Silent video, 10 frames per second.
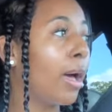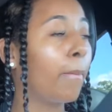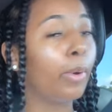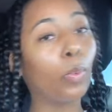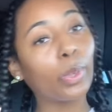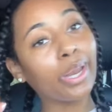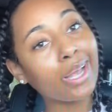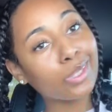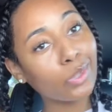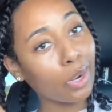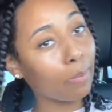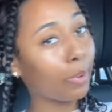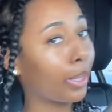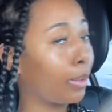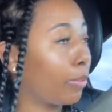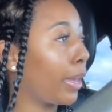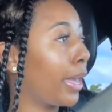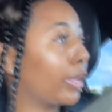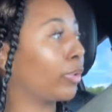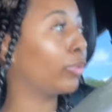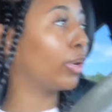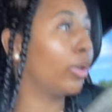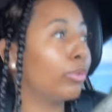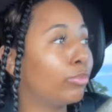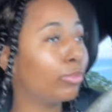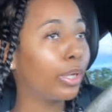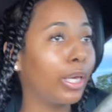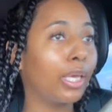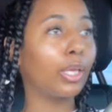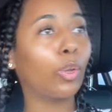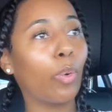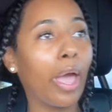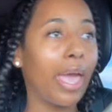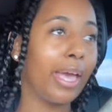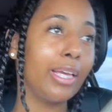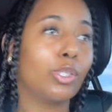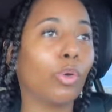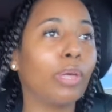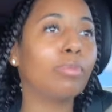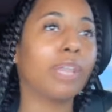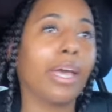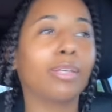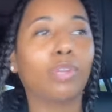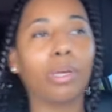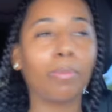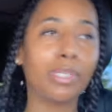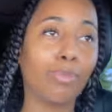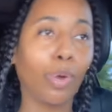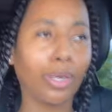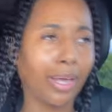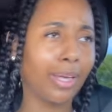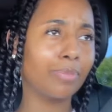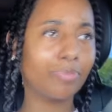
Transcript: But when I start playing back, you know, he get a little aggy. So he was like trying to be smart, like,